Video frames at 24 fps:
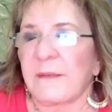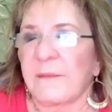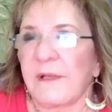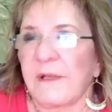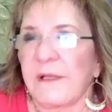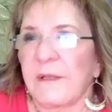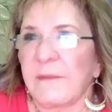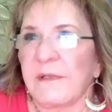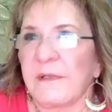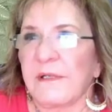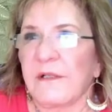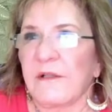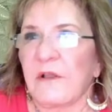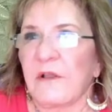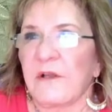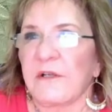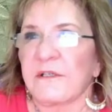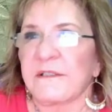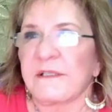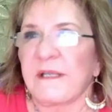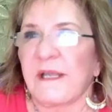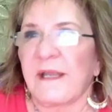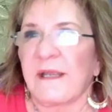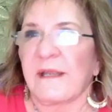might have been a
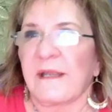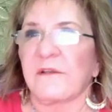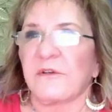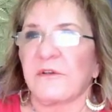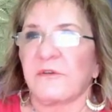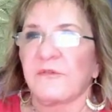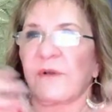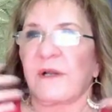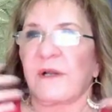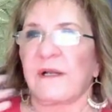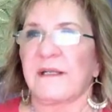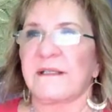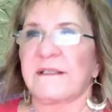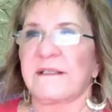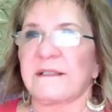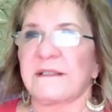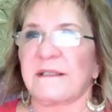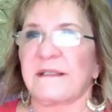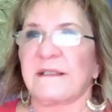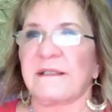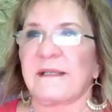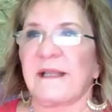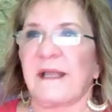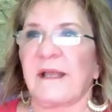long day, and you're finally
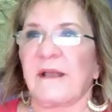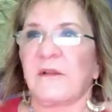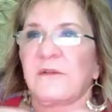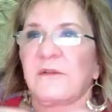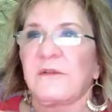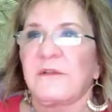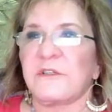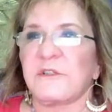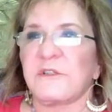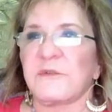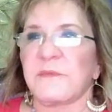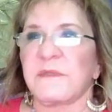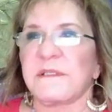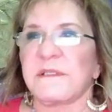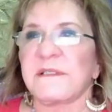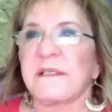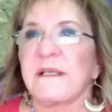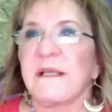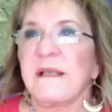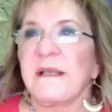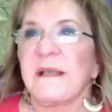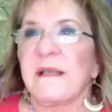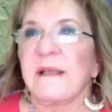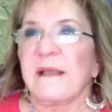sitting down. There's Miss
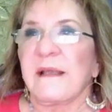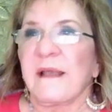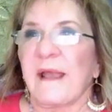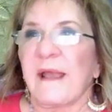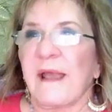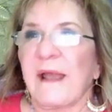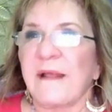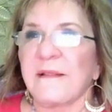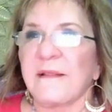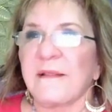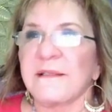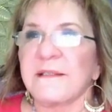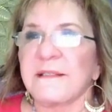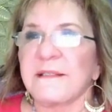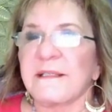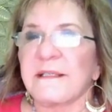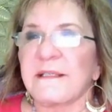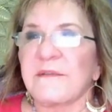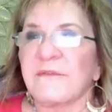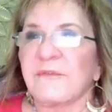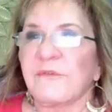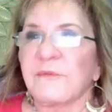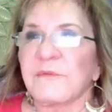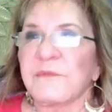
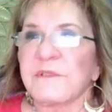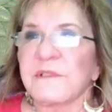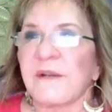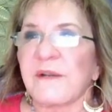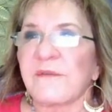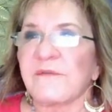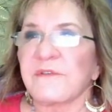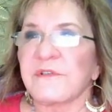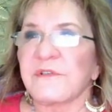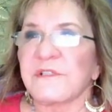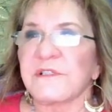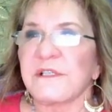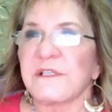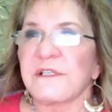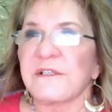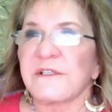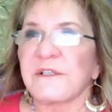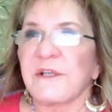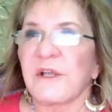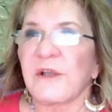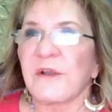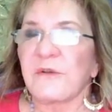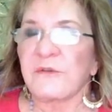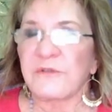Allison from San
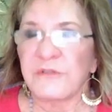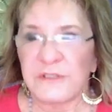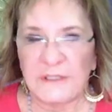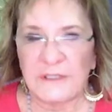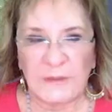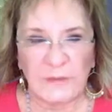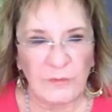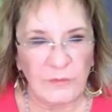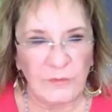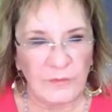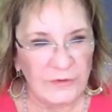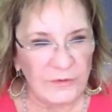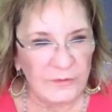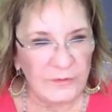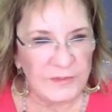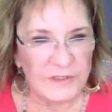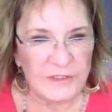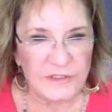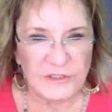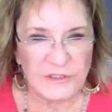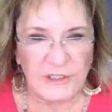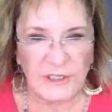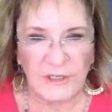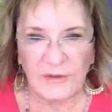Francisco. She will be
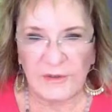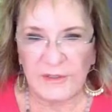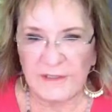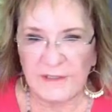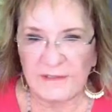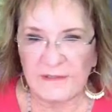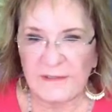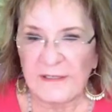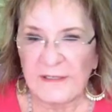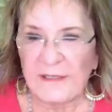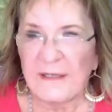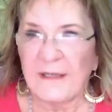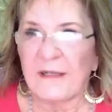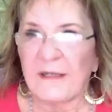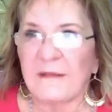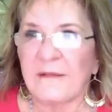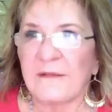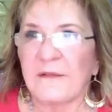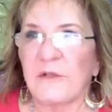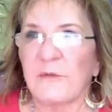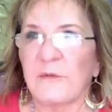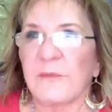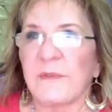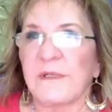sharing a
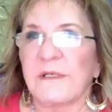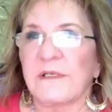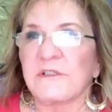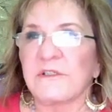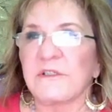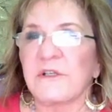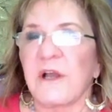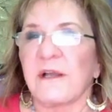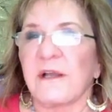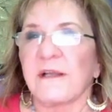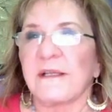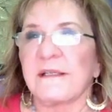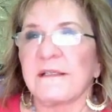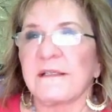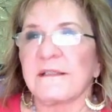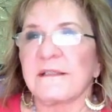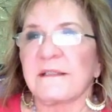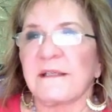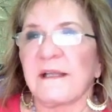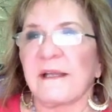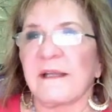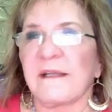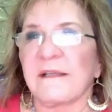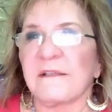little bit or talking
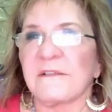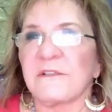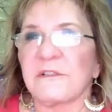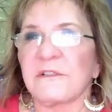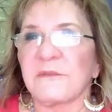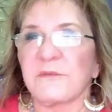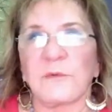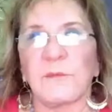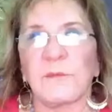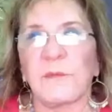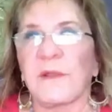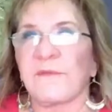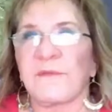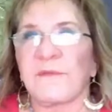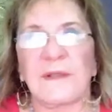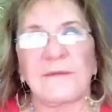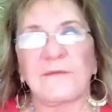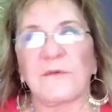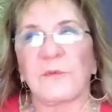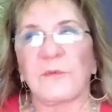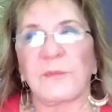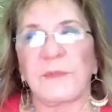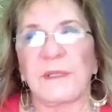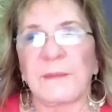tonight. She's one of my
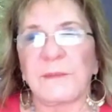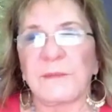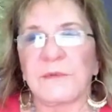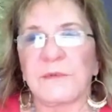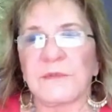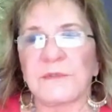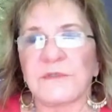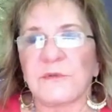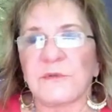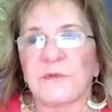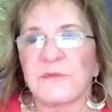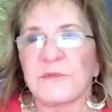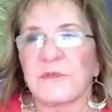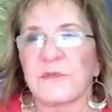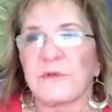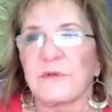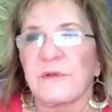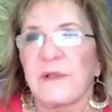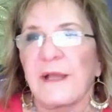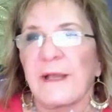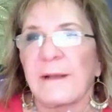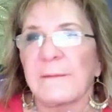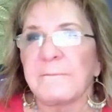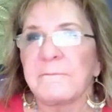favorite people, so I'm so
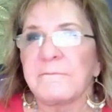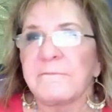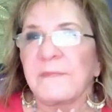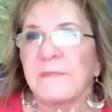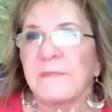glad